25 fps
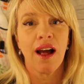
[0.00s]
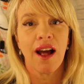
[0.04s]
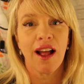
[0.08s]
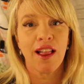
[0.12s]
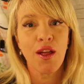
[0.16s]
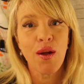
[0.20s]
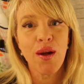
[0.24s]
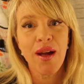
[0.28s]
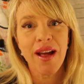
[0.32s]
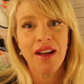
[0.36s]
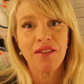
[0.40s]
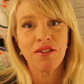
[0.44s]

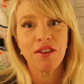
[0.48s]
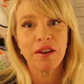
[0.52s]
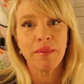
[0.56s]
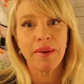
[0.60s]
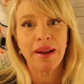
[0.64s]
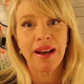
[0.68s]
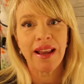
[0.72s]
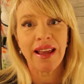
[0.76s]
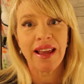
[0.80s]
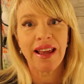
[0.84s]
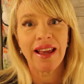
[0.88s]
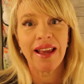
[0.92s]
Aloha
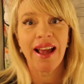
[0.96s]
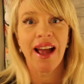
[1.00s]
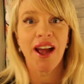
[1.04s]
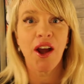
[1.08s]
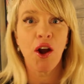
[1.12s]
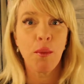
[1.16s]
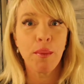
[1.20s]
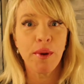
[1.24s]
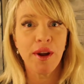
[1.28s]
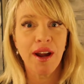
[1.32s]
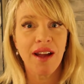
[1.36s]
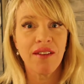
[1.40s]
everybody, I
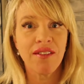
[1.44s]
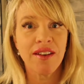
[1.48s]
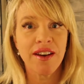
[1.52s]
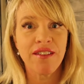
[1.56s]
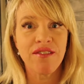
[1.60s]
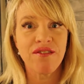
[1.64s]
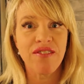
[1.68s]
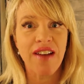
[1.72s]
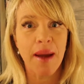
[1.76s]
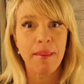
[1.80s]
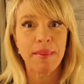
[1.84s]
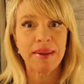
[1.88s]
hope you're having a
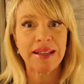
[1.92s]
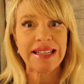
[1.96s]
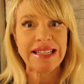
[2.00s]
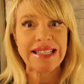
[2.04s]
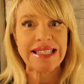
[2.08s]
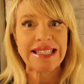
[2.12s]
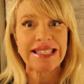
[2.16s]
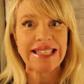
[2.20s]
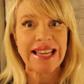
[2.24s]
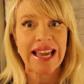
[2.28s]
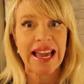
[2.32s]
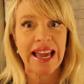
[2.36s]

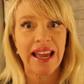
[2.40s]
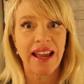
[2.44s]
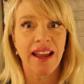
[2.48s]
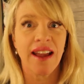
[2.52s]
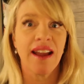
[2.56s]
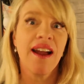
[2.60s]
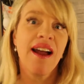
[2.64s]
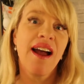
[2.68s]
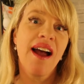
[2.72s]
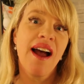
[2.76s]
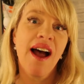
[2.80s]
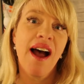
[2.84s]
fabulous day.
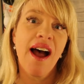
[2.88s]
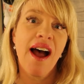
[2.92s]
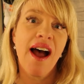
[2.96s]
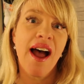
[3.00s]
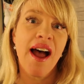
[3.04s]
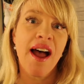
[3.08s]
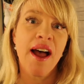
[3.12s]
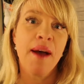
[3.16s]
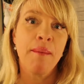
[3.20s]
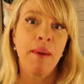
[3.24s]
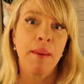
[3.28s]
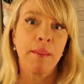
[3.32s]

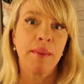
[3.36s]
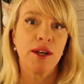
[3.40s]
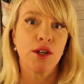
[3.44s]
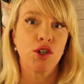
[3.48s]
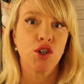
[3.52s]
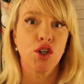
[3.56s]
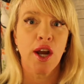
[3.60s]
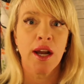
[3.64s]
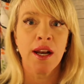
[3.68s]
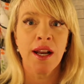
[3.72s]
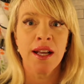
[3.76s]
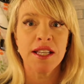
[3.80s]
I'm going to
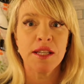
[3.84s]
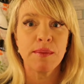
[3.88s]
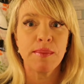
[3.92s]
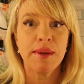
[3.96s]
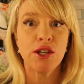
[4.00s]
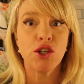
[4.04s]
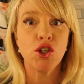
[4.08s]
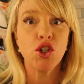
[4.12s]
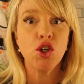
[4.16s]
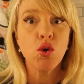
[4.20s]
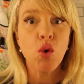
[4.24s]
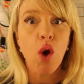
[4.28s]
try not to
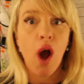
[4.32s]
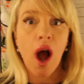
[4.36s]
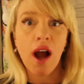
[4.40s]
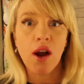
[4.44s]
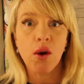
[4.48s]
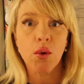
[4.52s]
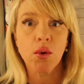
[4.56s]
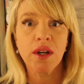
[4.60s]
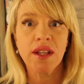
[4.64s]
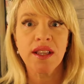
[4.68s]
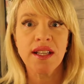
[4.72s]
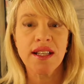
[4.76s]
be too
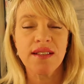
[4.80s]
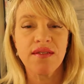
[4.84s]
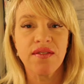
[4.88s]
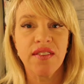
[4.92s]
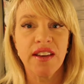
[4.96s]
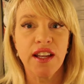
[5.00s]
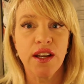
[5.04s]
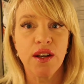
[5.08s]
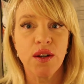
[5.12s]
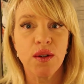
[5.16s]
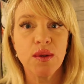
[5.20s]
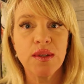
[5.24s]
awkward in these
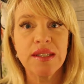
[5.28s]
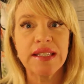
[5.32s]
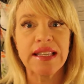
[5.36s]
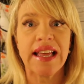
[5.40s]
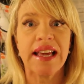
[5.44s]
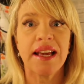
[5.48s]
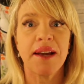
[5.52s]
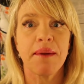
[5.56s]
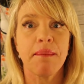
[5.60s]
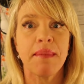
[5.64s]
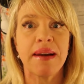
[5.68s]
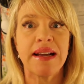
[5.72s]
videos
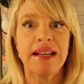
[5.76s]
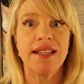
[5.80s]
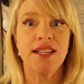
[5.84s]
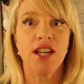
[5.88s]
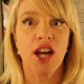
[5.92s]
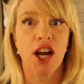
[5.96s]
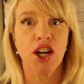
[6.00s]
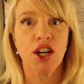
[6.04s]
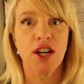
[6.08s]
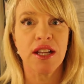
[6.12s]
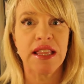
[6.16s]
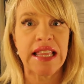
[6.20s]
like my
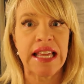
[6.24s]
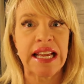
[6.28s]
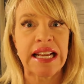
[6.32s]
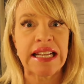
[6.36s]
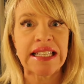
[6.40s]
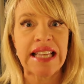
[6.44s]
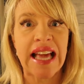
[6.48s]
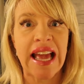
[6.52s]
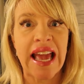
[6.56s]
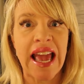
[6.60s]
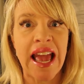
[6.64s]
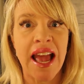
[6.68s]
daughter
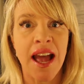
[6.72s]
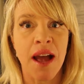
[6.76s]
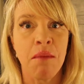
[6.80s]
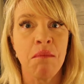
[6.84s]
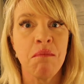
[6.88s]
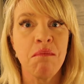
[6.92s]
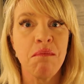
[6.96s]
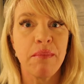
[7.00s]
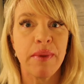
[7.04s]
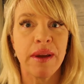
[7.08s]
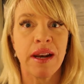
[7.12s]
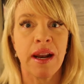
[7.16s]
thinks I
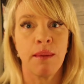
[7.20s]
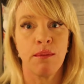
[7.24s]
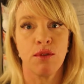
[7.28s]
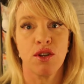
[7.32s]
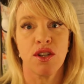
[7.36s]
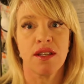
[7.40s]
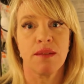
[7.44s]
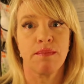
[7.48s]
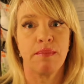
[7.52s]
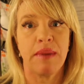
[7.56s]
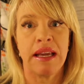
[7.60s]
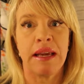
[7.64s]
am, but I'm
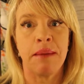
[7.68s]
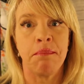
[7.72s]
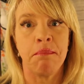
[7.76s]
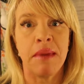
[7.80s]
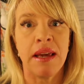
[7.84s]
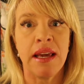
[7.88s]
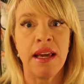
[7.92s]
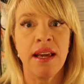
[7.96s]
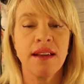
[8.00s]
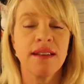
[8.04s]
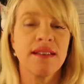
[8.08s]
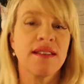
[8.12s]
just being
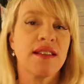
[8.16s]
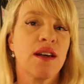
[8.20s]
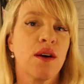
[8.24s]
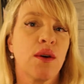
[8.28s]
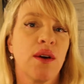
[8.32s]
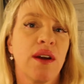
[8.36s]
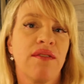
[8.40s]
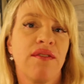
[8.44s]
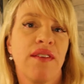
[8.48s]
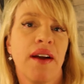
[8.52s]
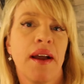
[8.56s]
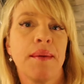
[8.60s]
me, so
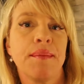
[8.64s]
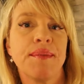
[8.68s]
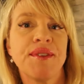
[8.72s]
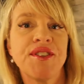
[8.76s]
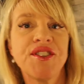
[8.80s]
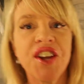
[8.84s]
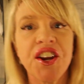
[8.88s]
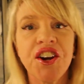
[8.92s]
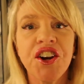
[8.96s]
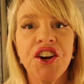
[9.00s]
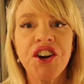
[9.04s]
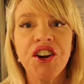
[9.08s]
if I
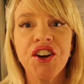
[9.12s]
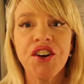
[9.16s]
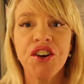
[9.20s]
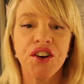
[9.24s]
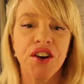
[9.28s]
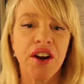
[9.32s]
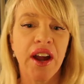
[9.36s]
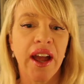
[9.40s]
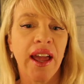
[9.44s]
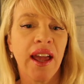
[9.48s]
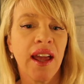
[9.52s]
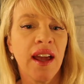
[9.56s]
stutter
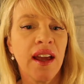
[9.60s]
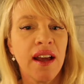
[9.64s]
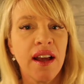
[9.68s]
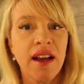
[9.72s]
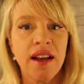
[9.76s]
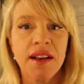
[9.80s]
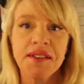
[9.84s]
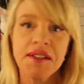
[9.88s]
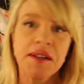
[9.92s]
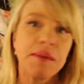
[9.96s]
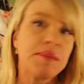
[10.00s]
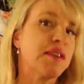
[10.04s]
or I
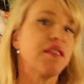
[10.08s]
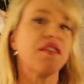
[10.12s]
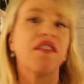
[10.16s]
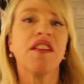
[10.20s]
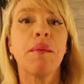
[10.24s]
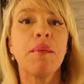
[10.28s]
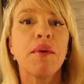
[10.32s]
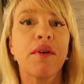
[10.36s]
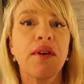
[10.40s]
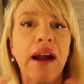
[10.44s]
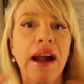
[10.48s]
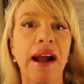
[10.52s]
seem to
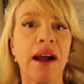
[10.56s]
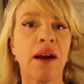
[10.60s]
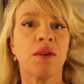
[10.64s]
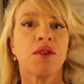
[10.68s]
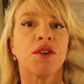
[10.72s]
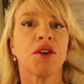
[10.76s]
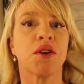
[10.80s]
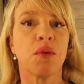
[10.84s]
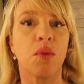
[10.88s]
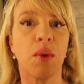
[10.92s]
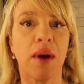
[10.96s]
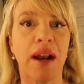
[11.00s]
flip around
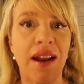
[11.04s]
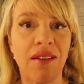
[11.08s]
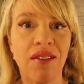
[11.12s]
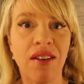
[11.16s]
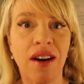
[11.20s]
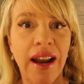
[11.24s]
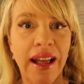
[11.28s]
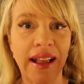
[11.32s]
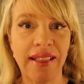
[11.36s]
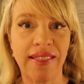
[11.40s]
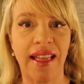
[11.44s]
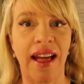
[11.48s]
or
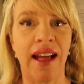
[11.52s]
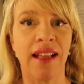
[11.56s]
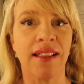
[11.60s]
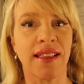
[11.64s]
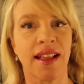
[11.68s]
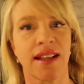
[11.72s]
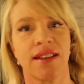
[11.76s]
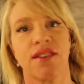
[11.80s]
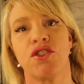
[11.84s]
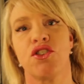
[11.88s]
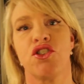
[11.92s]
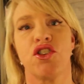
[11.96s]
whatever like that,
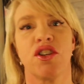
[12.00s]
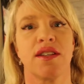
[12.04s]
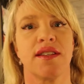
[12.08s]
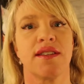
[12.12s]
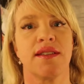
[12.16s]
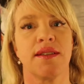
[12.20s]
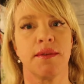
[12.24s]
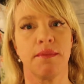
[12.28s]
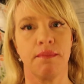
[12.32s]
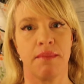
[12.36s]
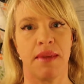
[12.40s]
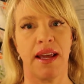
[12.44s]
that's
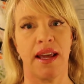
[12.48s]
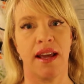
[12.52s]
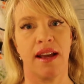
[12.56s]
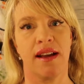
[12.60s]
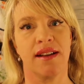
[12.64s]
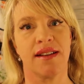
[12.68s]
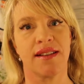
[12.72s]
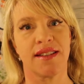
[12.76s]
just me.